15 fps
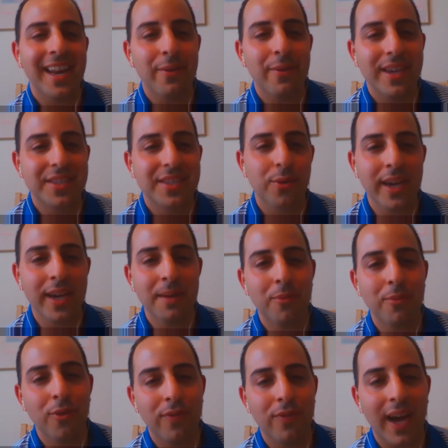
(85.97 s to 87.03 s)
anyway, so we're going to
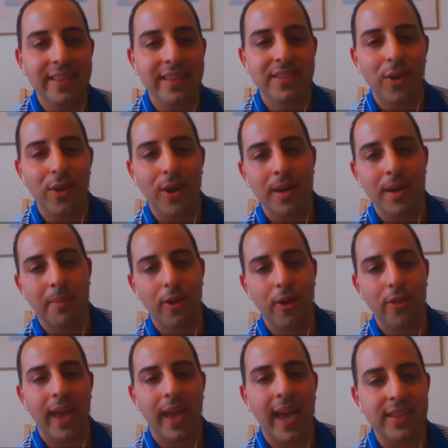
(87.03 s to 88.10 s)
move on and talk
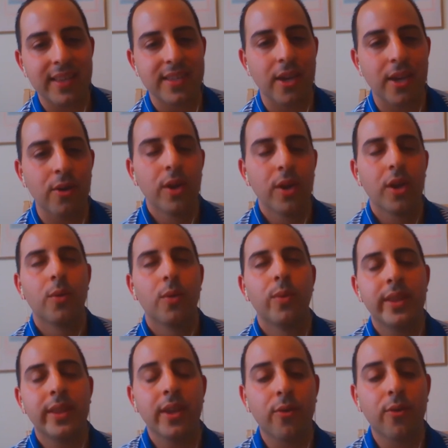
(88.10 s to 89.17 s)
about that. So
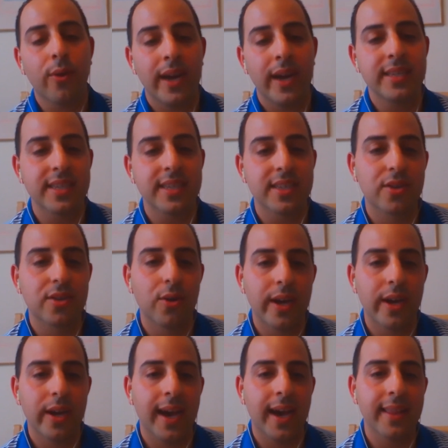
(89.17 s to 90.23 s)
with the crisis
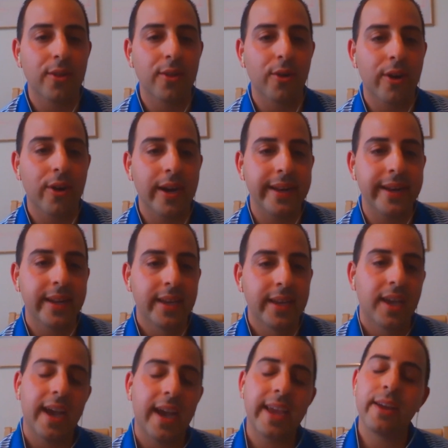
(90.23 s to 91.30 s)
going on, Lauren,
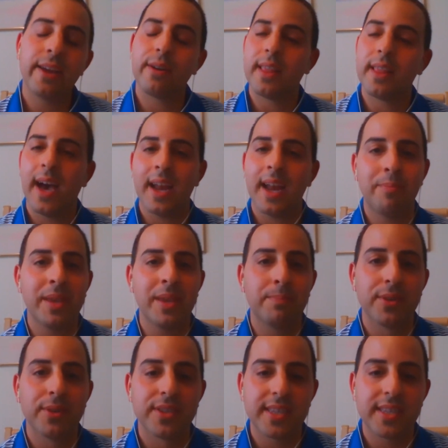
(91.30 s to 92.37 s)
I hear a lot of
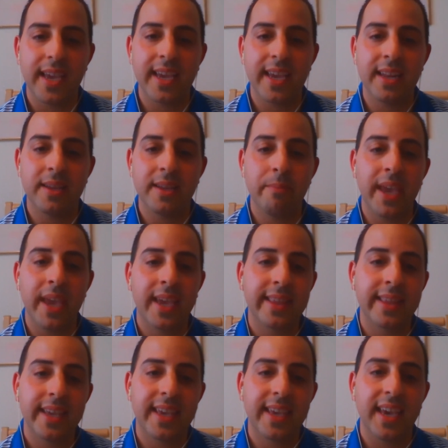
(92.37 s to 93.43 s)
people saying and making
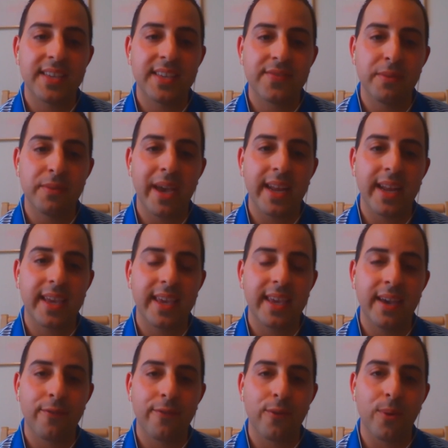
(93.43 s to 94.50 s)
the case for
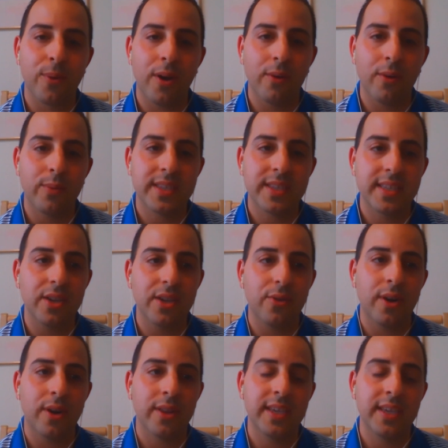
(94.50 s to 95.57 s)
Medicare for all. We see
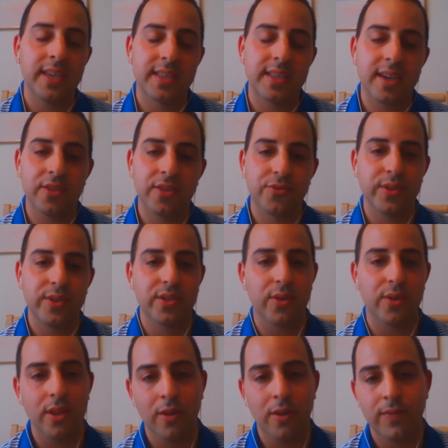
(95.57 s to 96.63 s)
all these countries
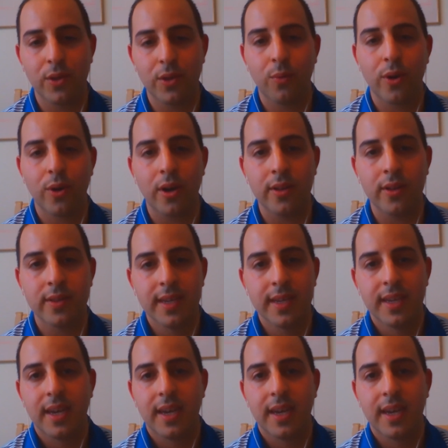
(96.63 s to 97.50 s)
all over the world